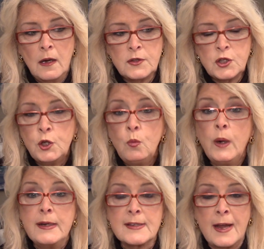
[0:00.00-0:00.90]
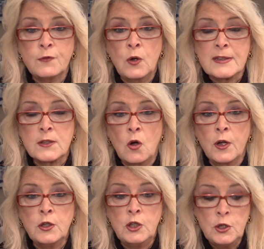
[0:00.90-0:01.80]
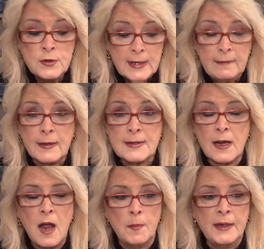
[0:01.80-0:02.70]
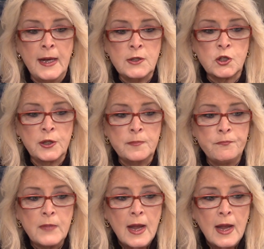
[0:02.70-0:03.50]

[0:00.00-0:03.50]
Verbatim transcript: two weeks after I started using this combination,